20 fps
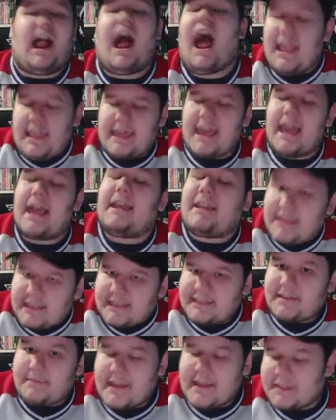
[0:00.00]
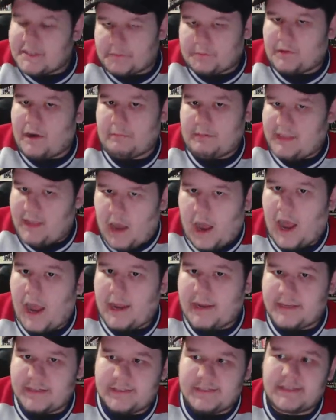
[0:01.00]
I get his demands are probably high
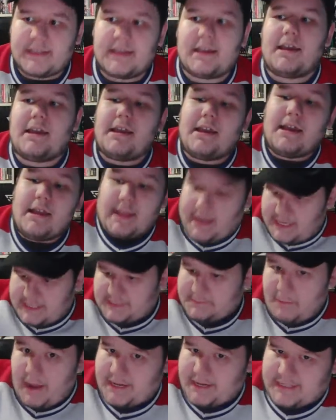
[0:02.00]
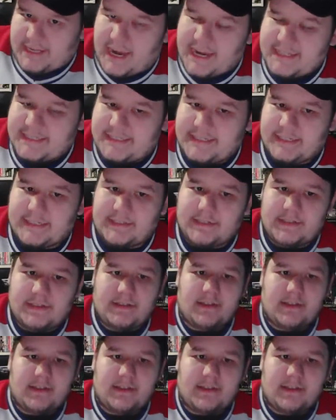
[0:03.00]
because it's Mike Tyson.